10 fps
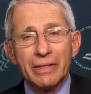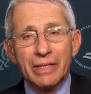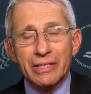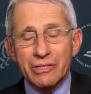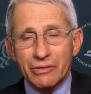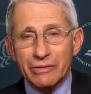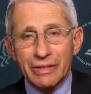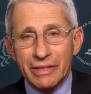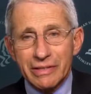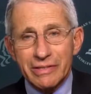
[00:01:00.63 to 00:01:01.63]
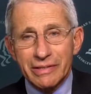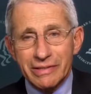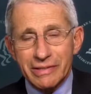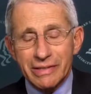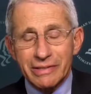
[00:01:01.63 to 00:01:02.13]
It certainly
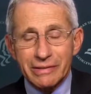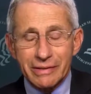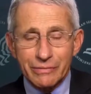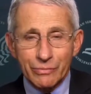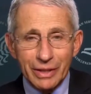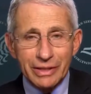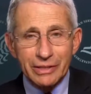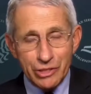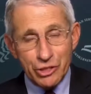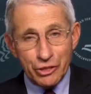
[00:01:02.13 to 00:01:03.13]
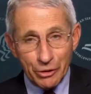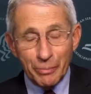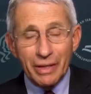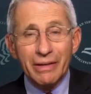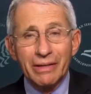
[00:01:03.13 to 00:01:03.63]
is really
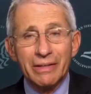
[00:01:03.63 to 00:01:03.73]
disturbing